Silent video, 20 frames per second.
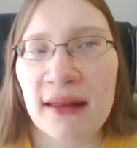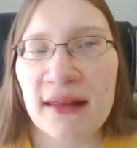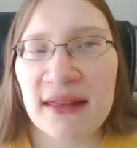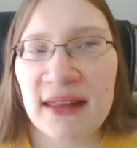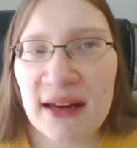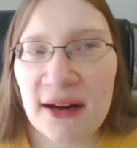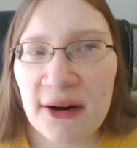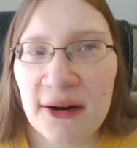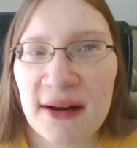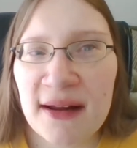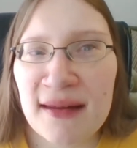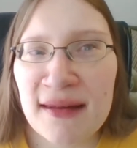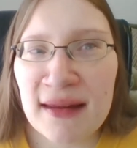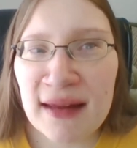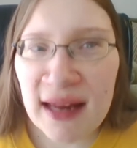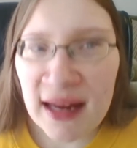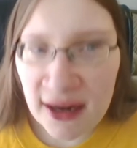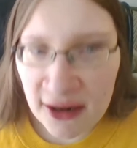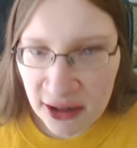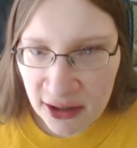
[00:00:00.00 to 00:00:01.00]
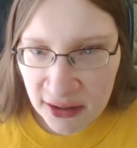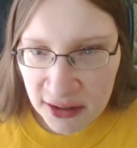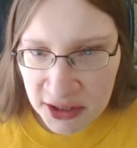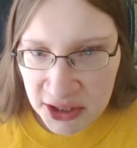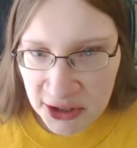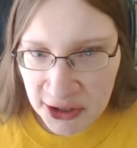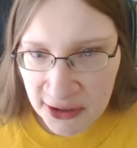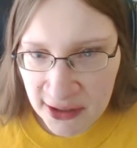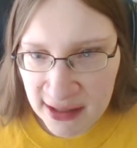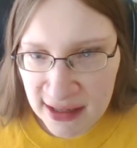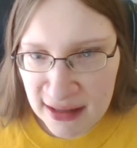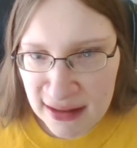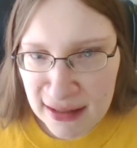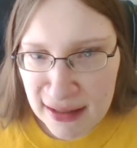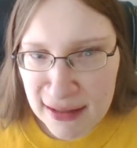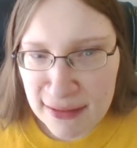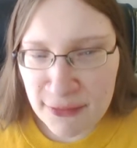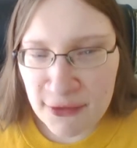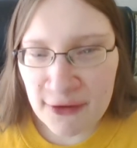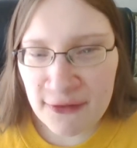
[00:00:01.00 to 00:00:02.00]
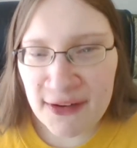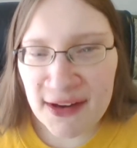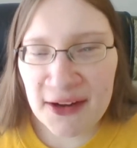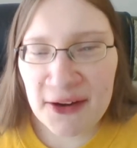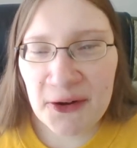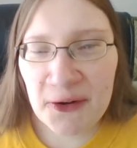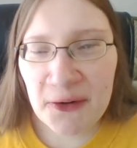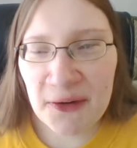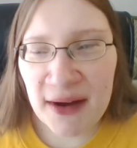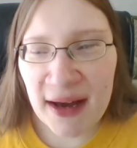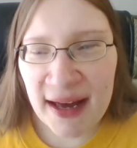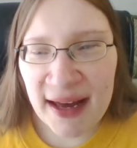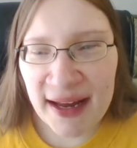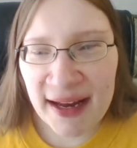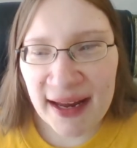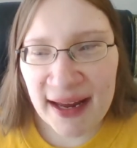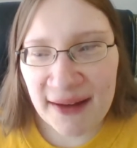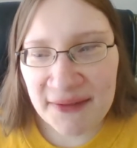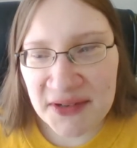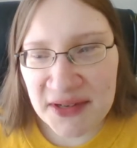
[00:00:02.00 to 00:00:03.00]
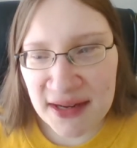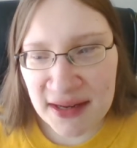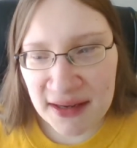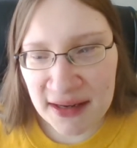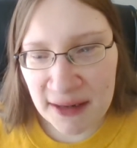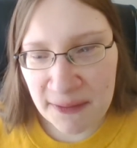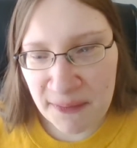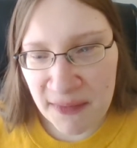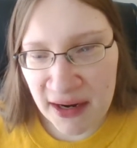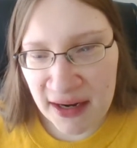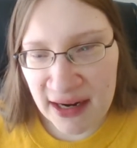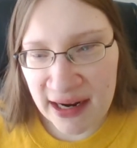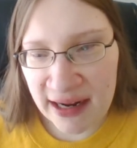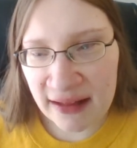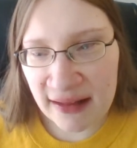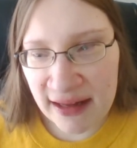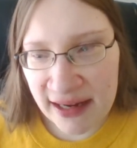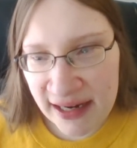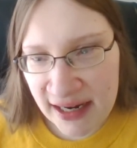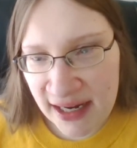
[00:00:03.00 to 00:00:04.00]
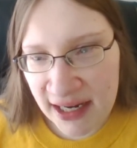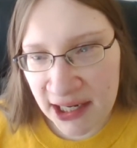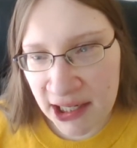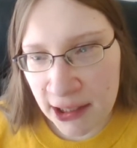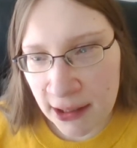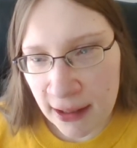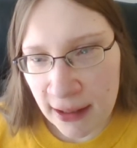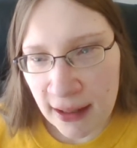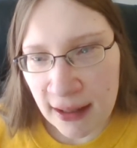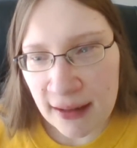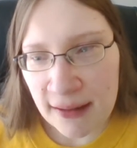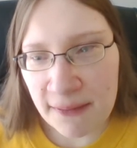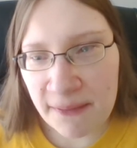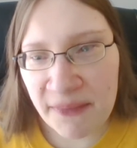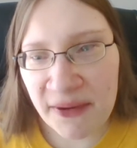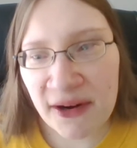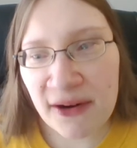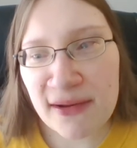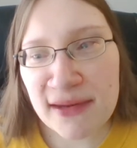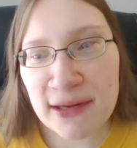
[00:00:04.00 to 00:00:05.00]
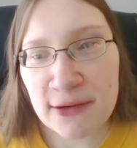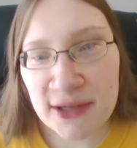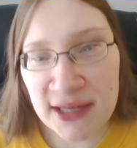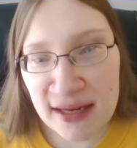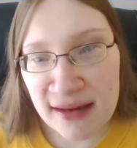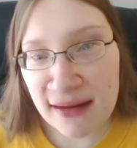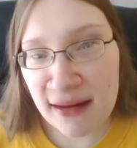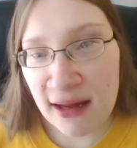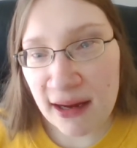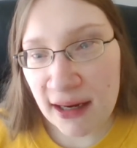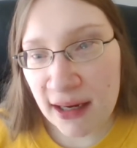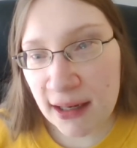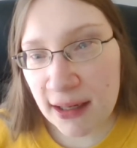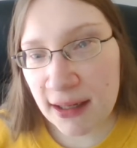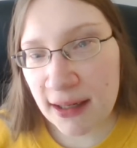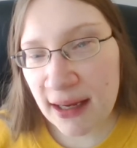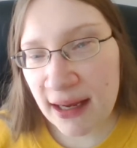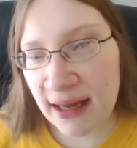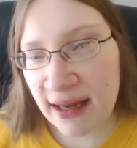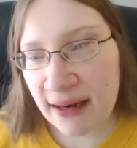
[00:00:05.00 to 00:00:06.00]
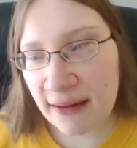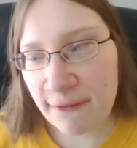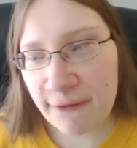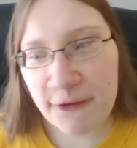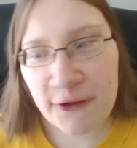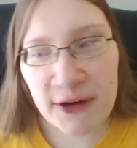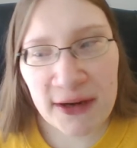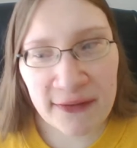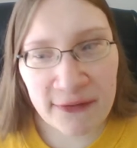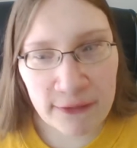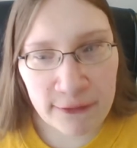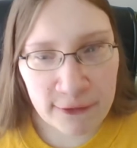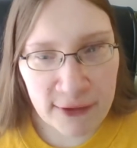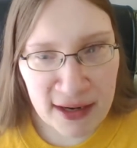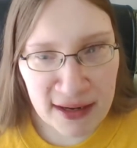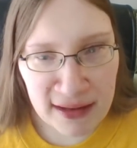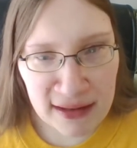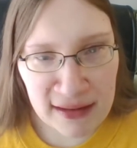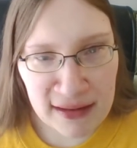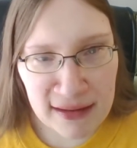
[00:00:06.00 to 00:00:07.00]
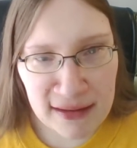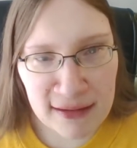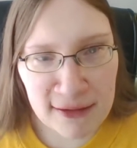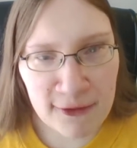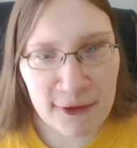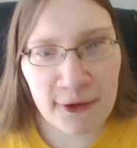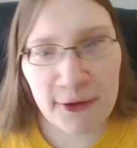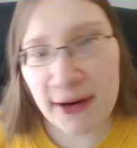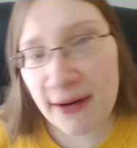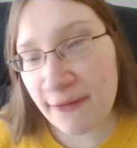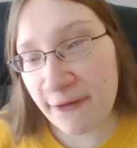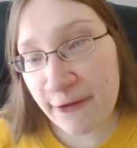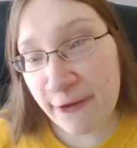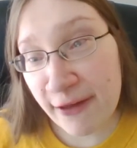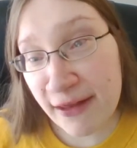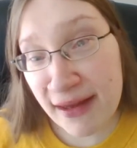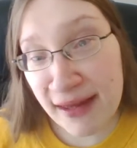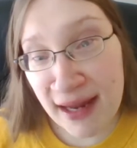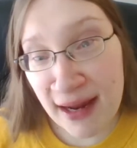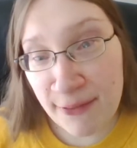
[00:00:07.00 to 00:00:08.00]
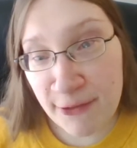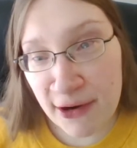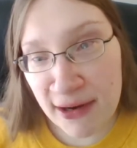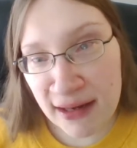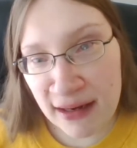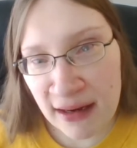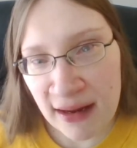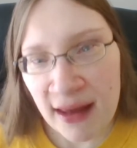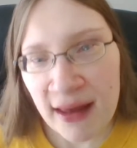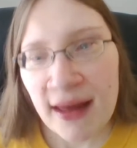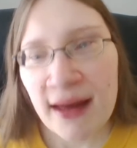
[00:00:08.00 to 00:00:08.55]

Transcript: There is a character in this movie who I have to admit I like, but also dislike, and for different reasons, or even for the same reason.